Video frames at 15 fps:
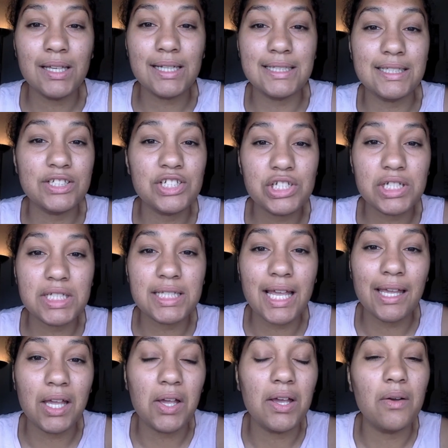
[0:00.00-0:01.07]
because it's just
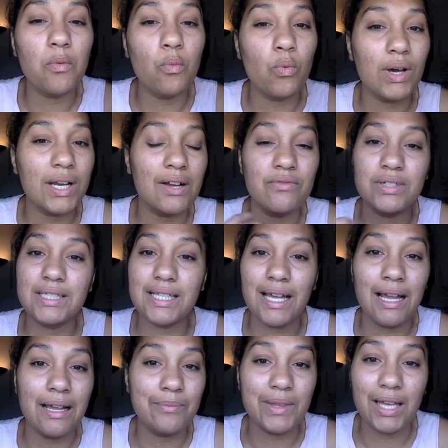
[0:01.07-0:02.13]
like whatever
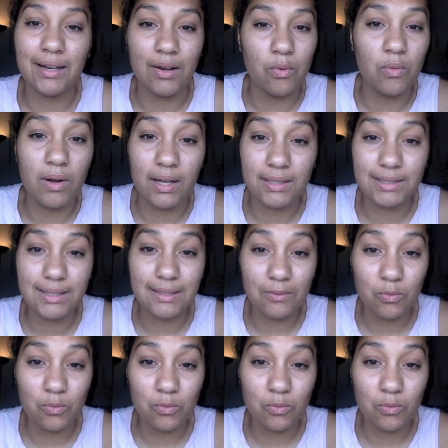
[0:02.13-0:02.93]
time that I want,